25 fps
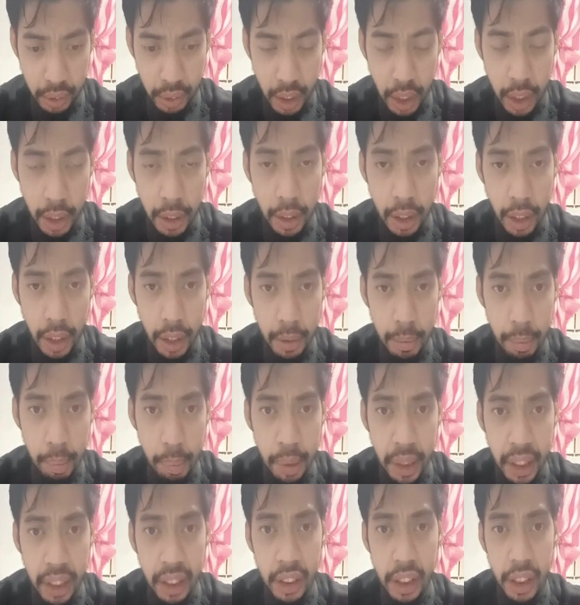and, and
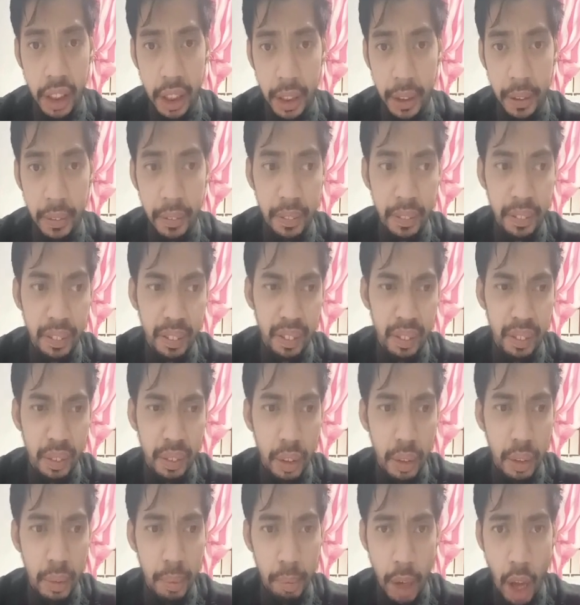meeting
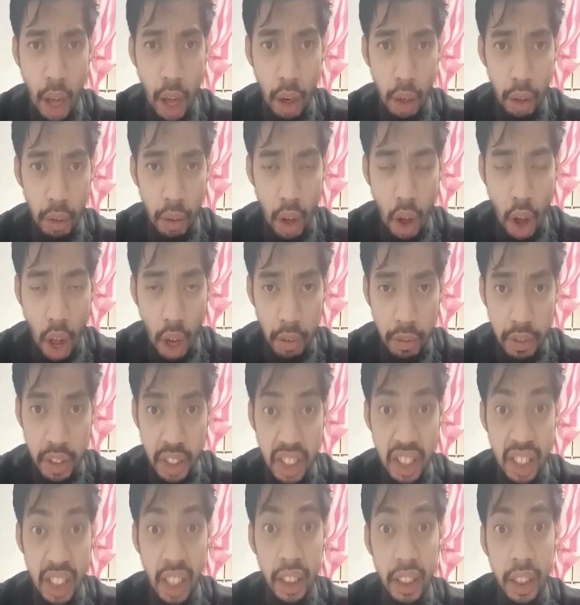but all of a
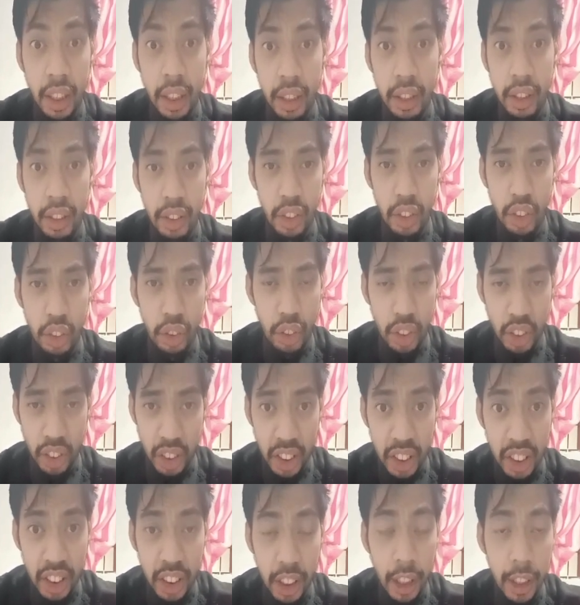sudden just just
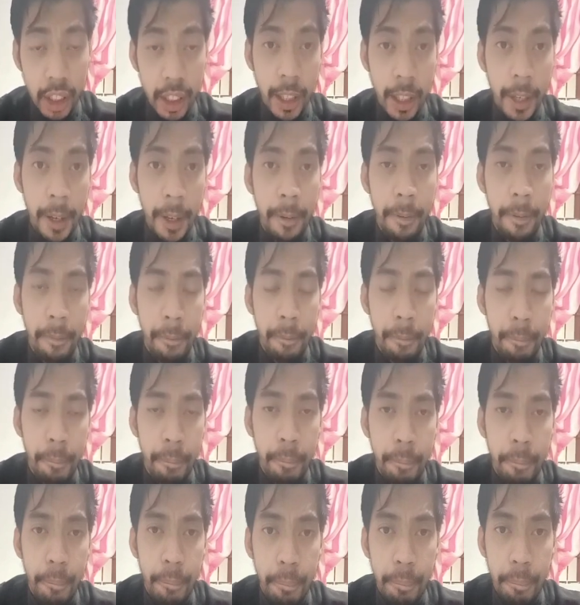a sudden
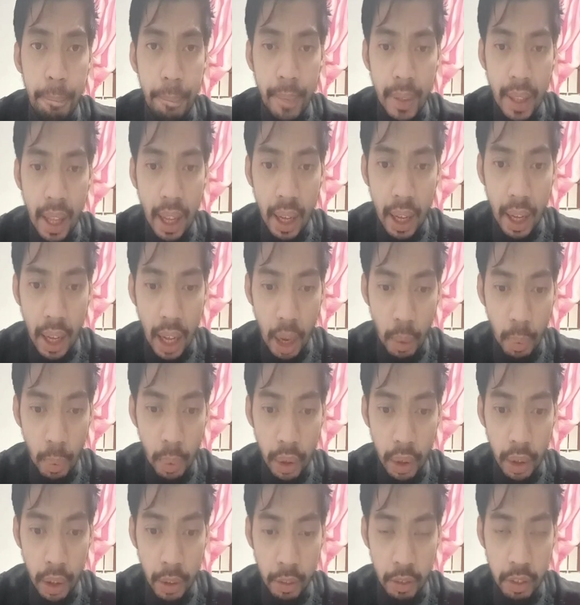
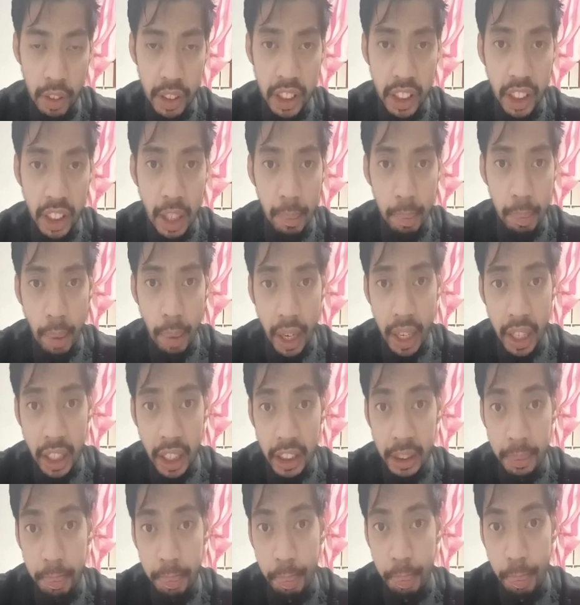our physical body
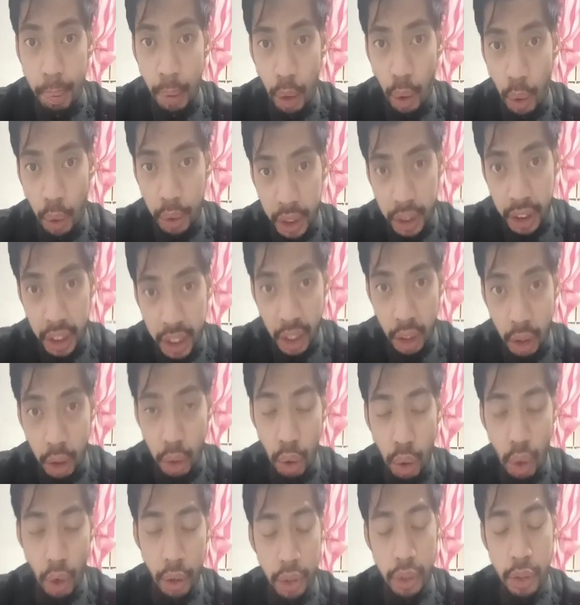exploded in a
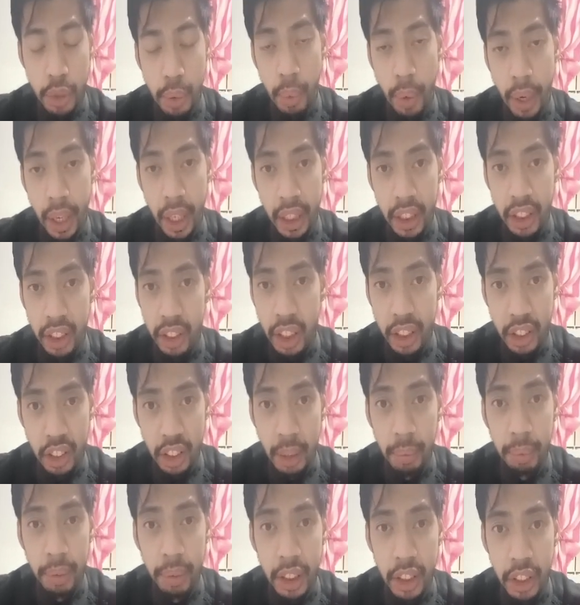glorious way it's not
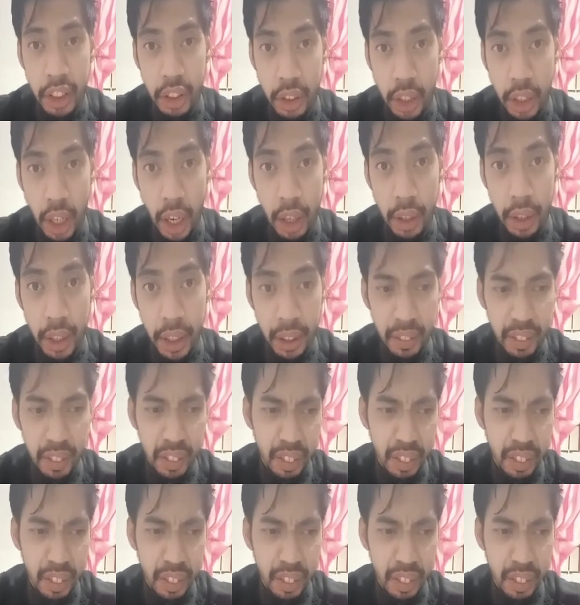something scary